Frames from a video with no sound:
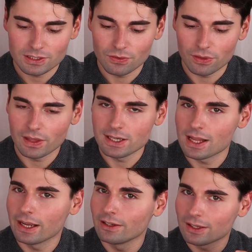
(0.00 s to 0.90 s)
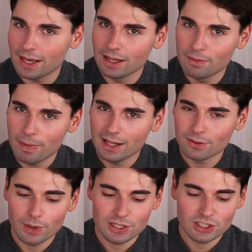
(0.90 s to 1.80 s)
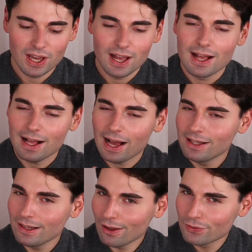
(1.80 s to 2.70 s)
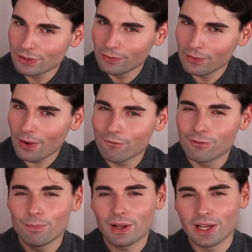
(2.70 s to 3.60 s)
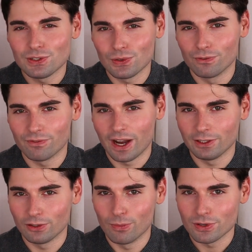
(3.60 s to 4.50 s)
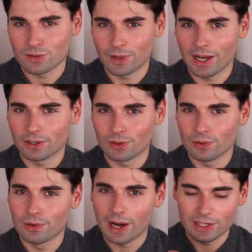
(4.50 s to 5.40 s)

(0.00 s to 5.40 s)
So things like the Kelly belt, which I love the look of, but I don't find it the most practical.